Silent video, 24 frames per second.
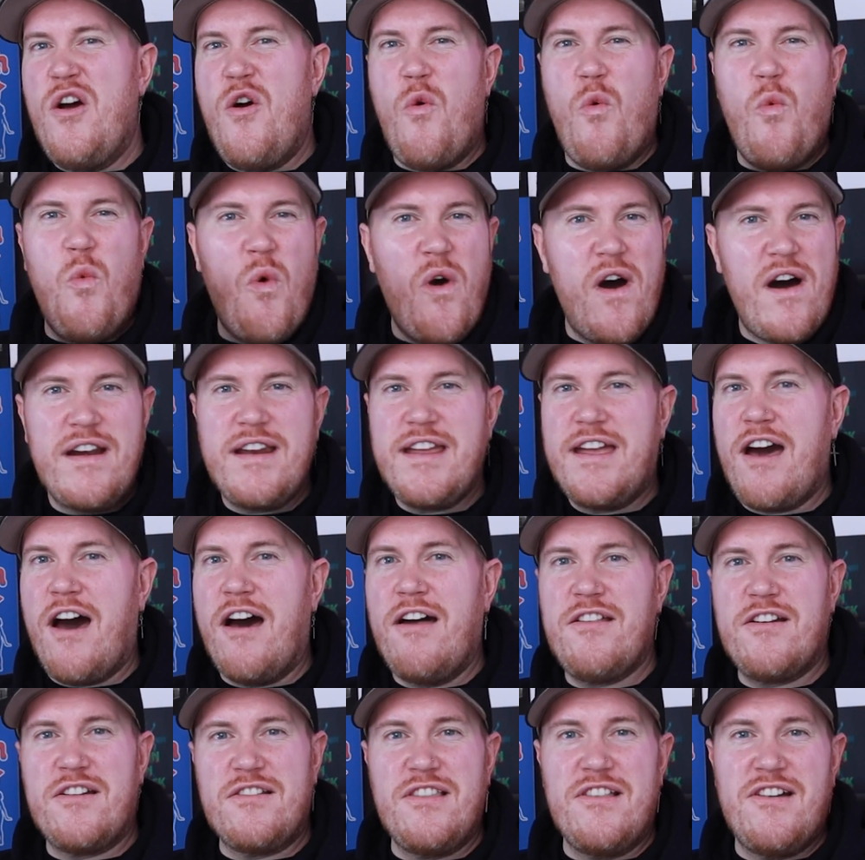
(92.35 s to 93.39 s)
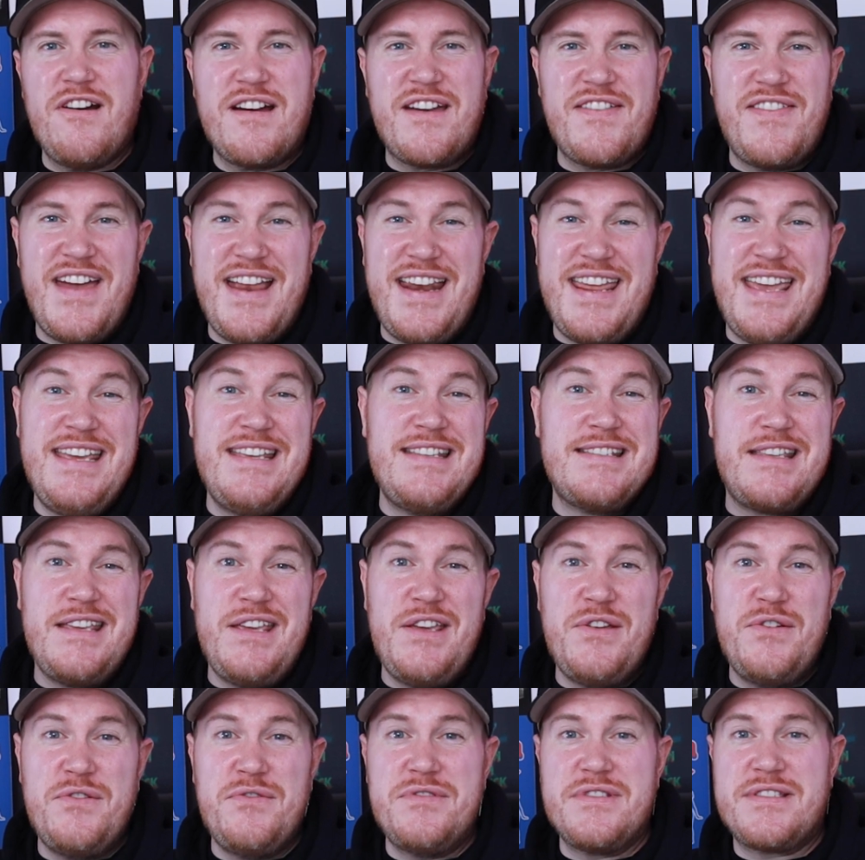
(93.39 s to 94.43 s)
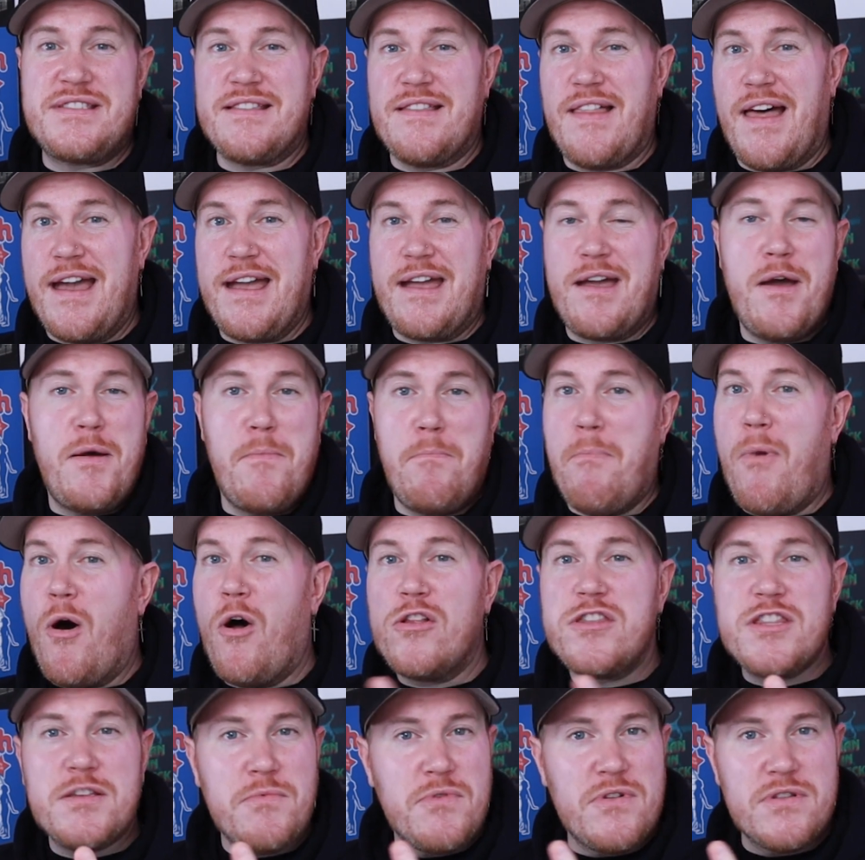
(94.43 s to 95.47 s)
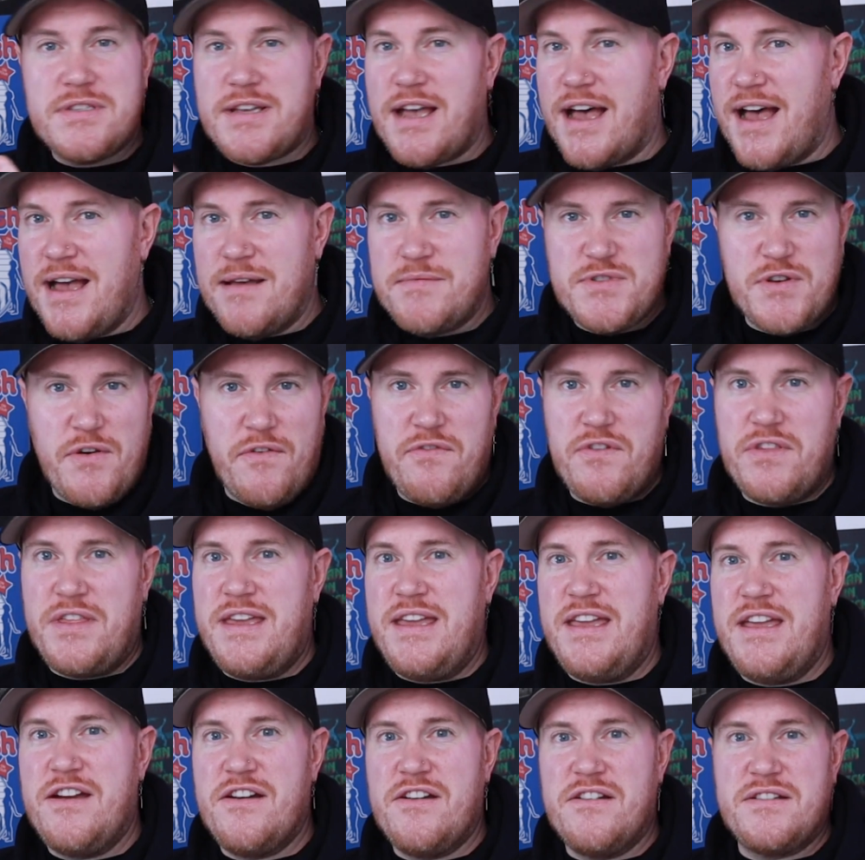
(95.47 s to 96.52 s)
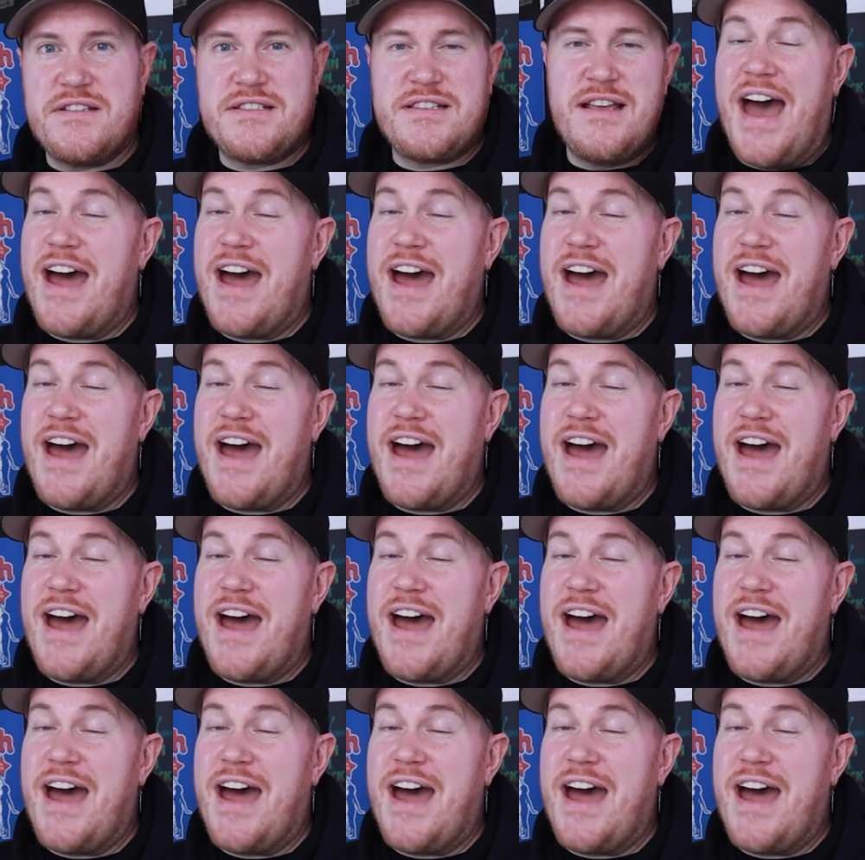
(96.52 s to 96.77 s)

one color look that he's used like multiple times over the years.